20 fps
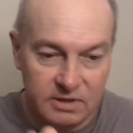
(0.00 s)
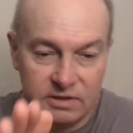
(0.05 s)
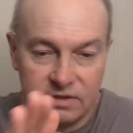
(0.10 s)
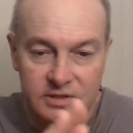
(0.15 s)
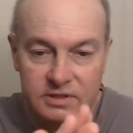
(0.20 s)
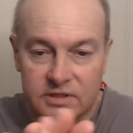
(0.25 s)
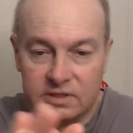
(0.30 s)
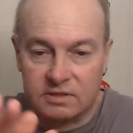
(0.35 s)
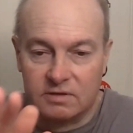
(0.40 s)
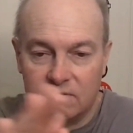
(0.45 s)
to
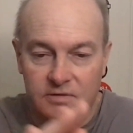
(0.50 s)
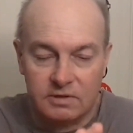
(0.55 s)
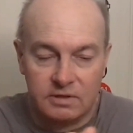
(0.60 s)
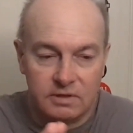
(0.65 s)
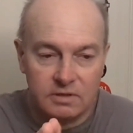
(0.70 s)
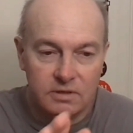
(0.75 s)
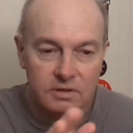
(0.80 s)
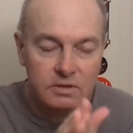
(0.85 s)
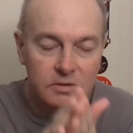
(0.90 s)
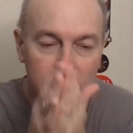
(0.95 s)
get this
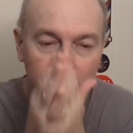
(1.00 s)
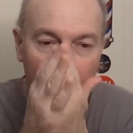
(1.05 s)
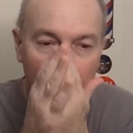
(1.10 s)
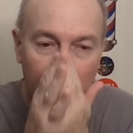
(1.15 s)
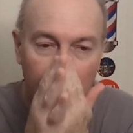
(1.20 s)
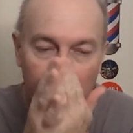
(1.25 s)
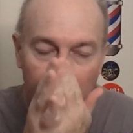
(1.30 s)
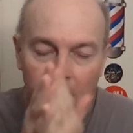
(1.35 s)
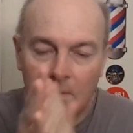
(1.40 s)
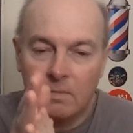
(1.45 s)
going
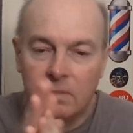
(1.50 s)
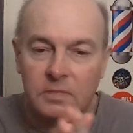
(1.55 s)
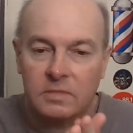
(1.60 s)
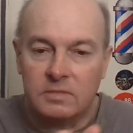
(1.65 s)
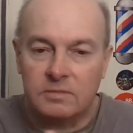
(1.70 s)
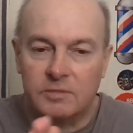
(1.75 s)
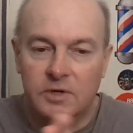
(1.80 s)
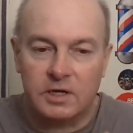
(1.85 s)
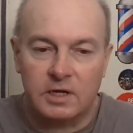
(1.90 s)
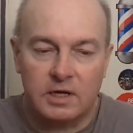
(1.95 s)

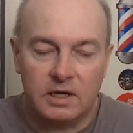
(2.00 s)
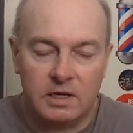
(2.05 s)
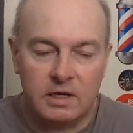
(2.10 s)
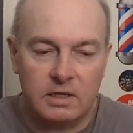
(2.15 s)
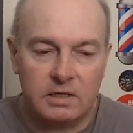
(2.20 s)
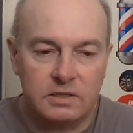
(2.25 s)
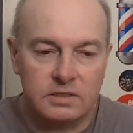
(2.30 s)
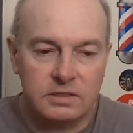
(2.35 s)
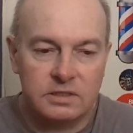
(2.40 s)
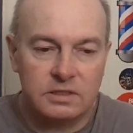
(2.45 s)
in my
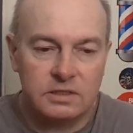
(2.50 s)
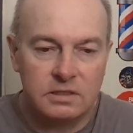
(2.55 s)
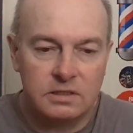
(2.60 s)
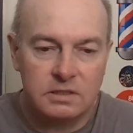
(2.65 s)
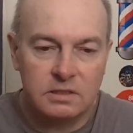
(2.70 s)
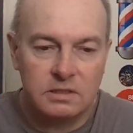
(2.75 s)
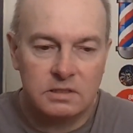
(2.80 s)
hands.